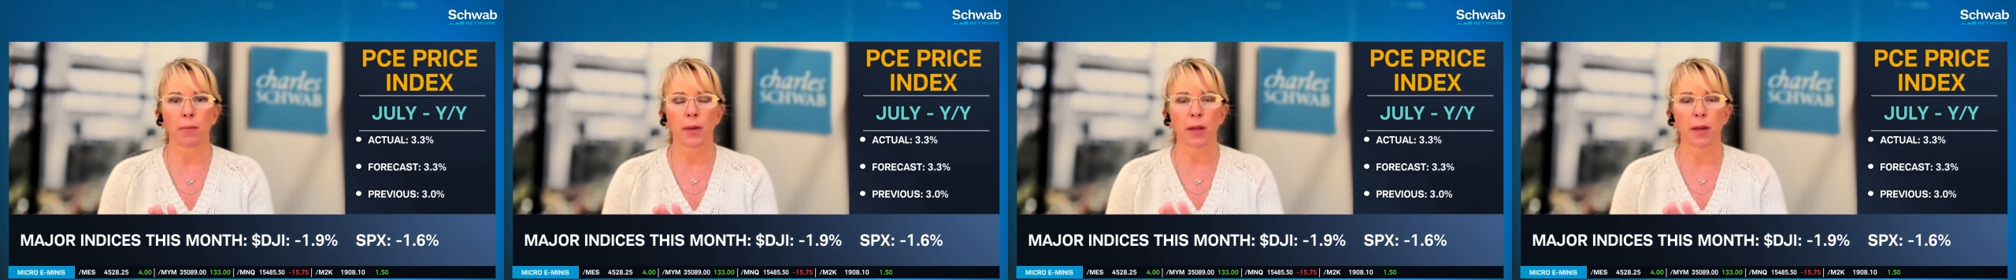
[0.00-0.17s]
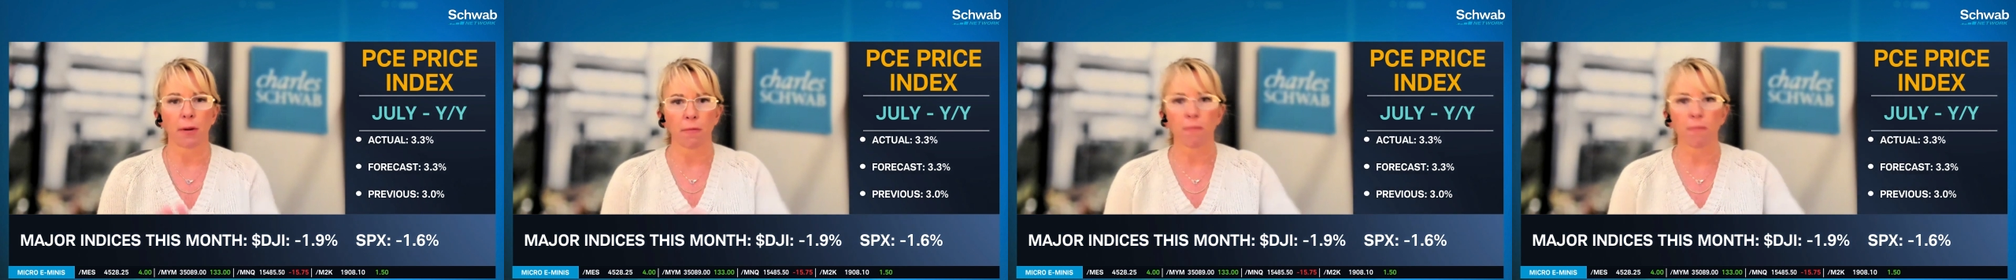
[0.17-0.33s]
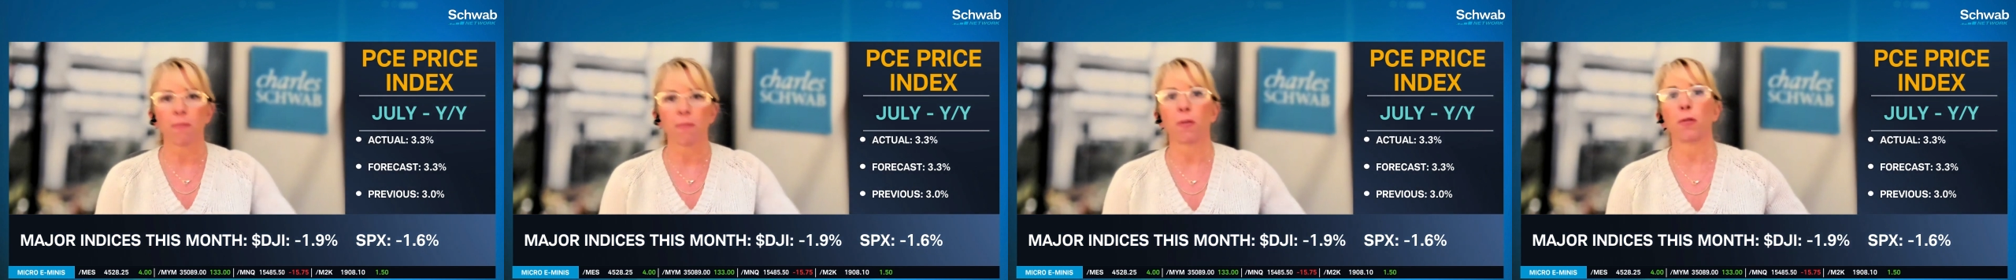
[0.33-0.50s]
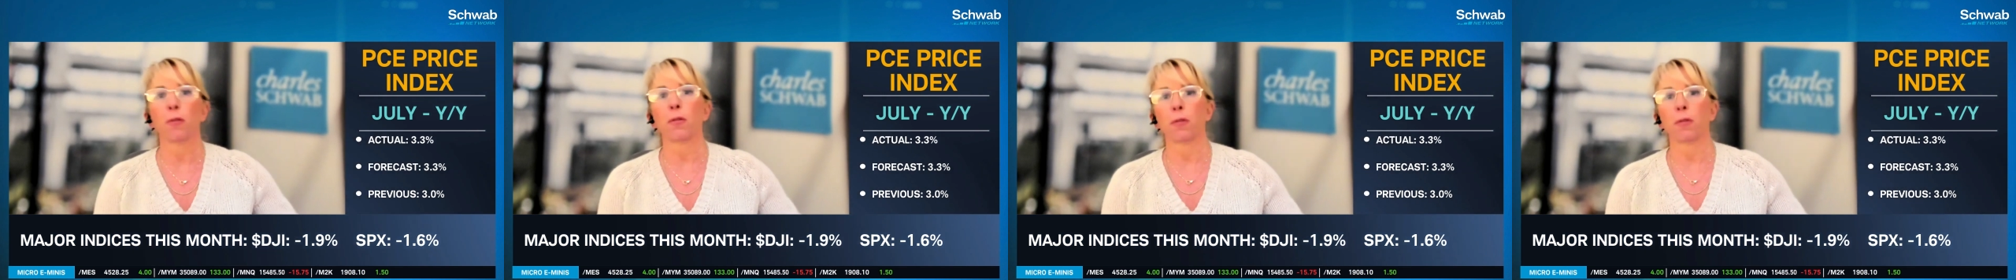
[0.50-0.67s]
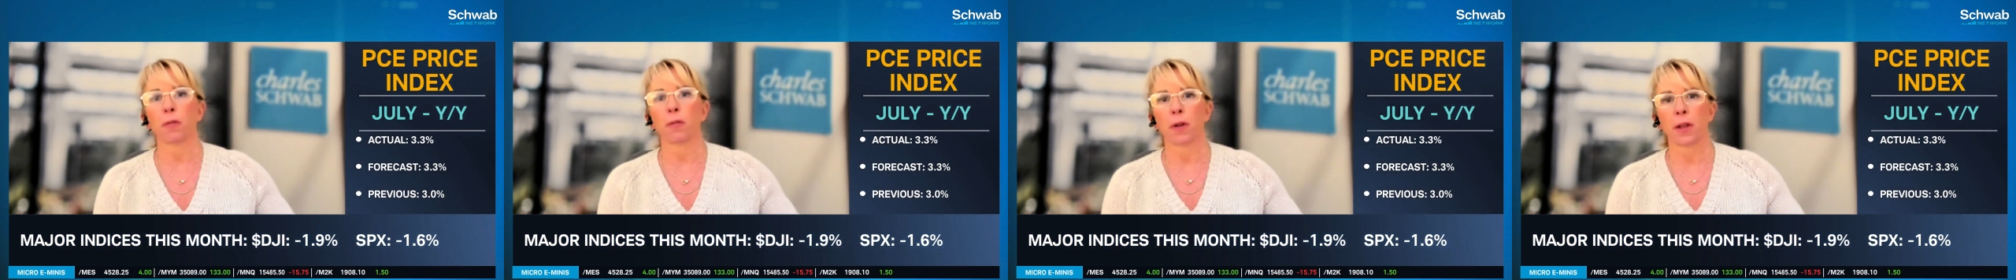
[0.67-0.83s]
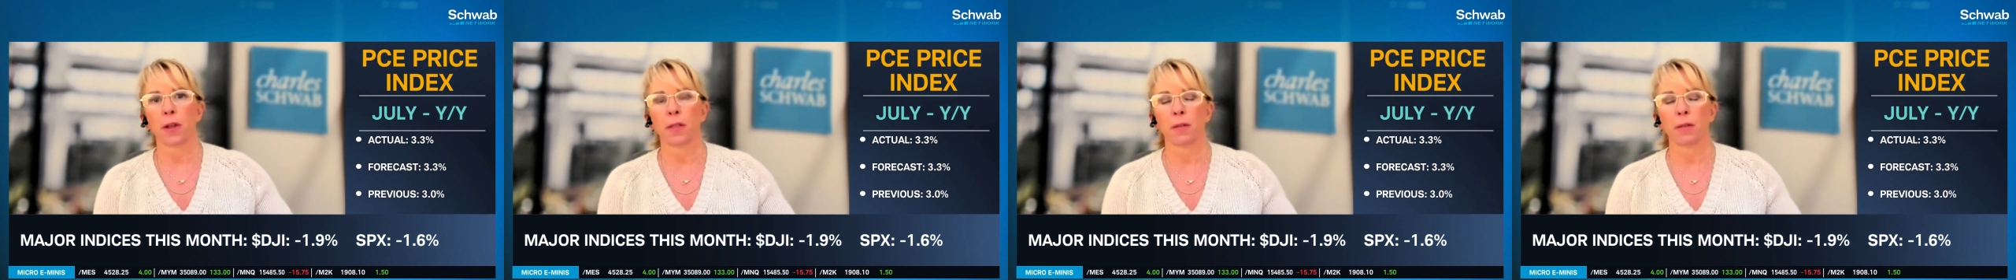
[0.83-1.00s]
get
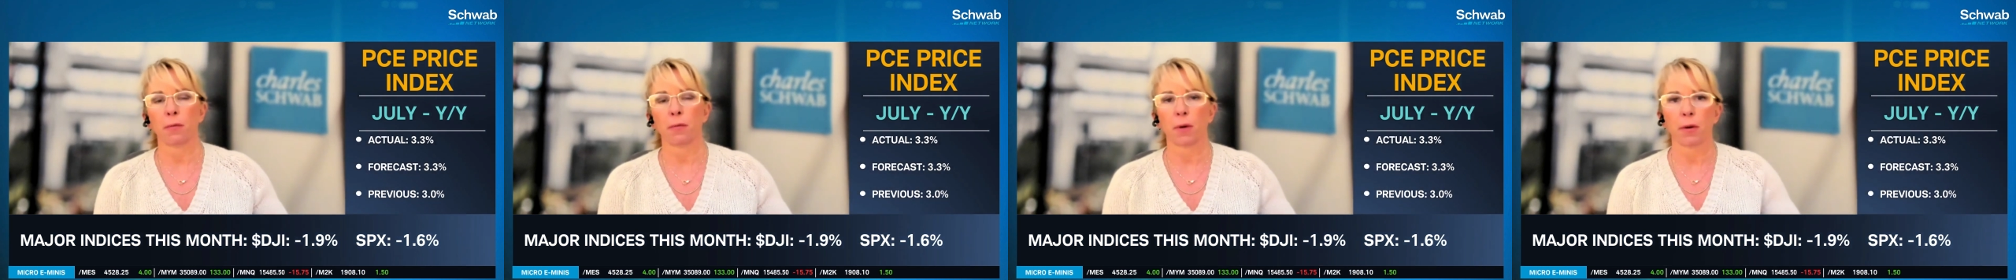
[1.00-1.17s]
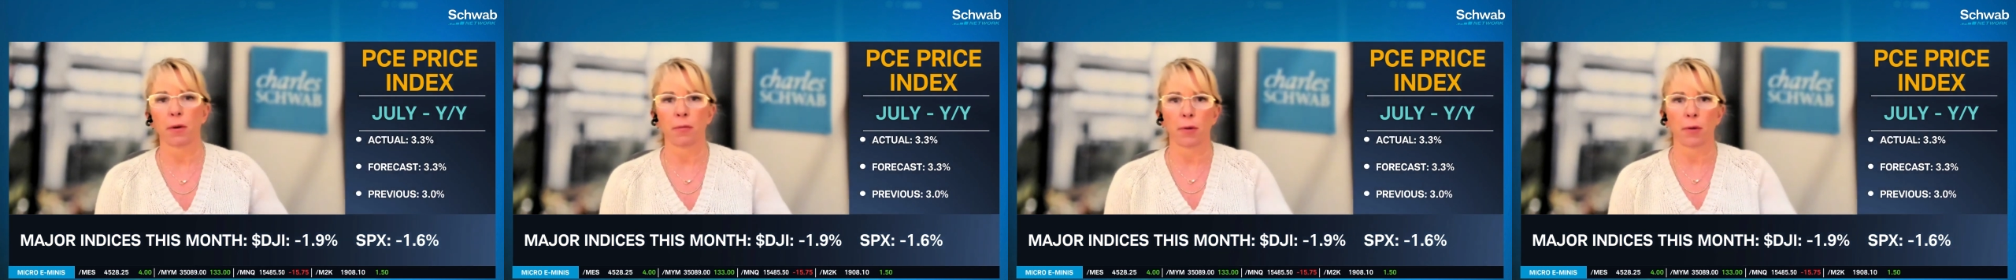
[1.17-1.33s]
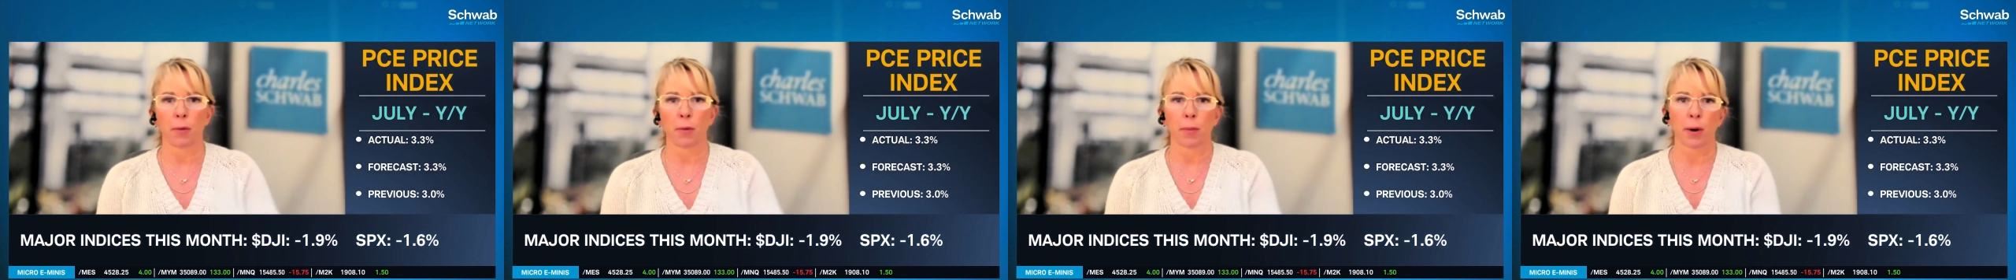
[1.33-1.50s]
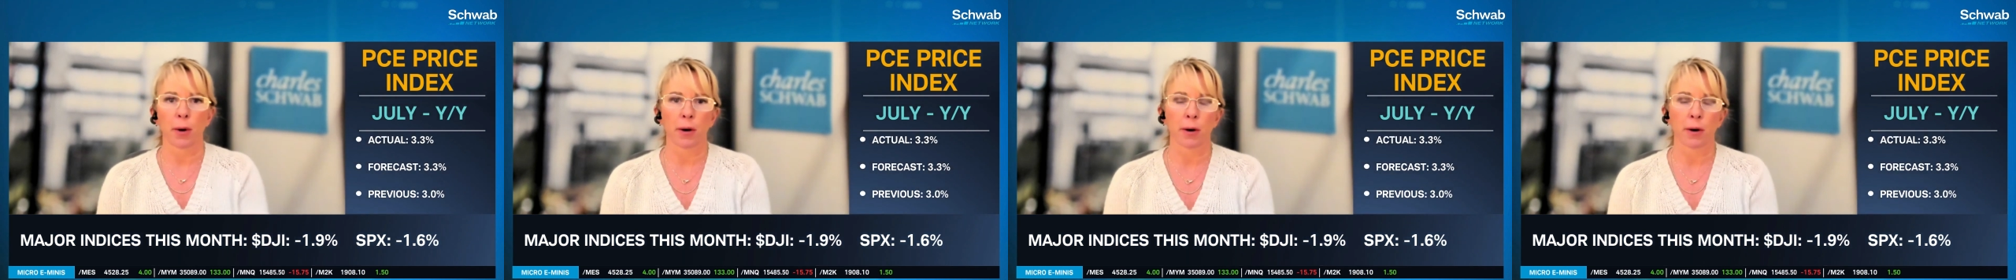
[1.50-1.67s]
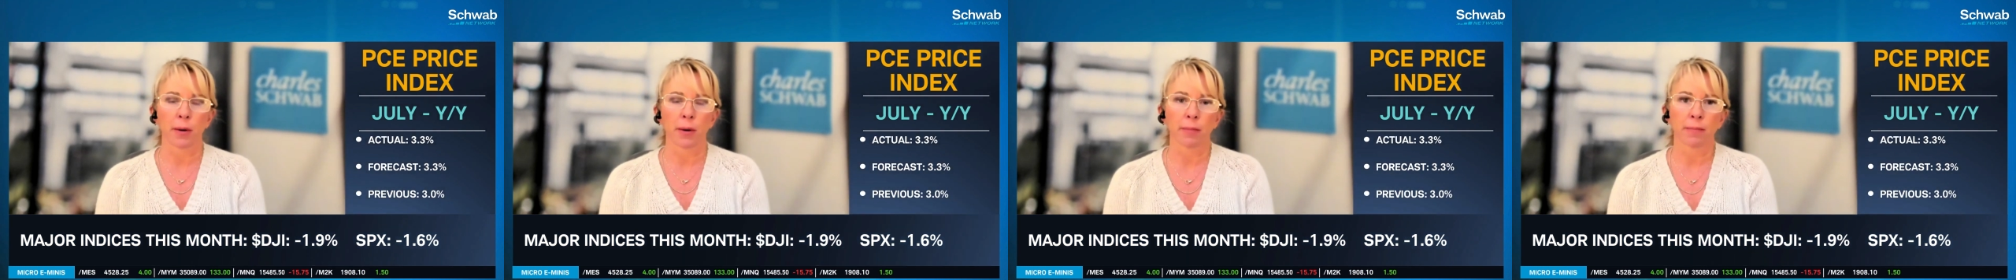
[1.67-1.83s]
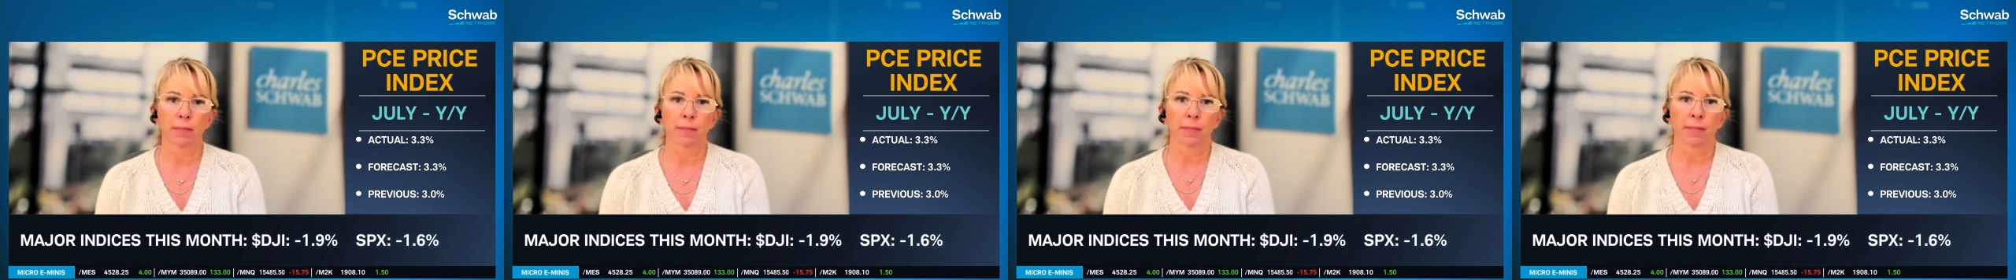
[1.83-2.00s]
further in the rearview
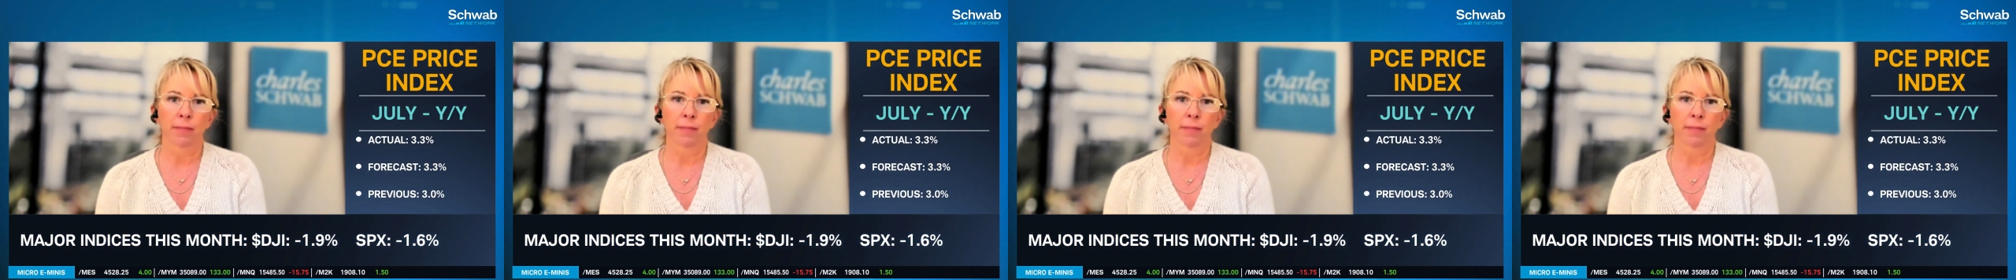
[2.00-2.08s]
mirror.